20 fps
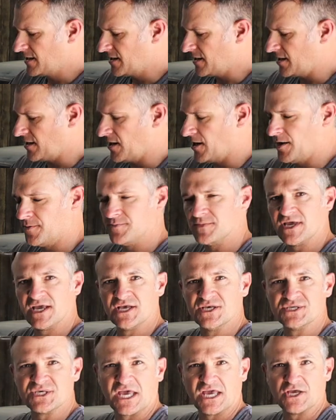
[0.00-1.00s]
um,
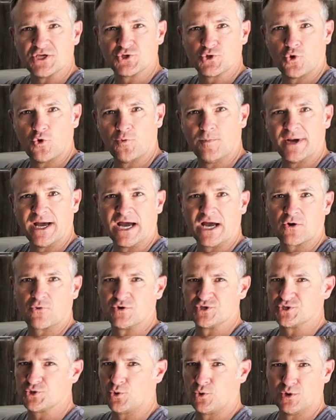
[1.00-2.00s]
is a tool bag
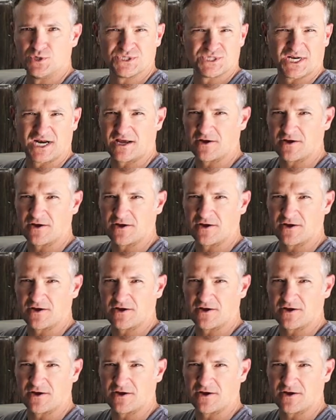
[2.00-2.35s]
with tools that